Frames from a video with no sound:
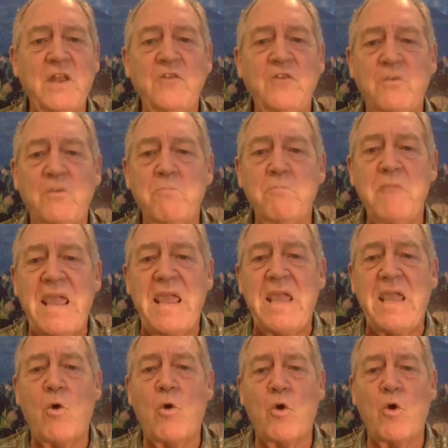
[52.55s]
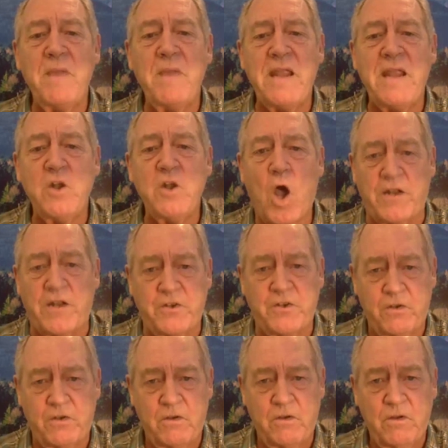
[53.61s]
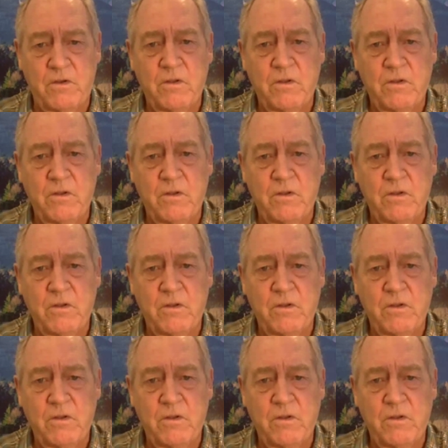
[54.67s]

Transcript: change may or may not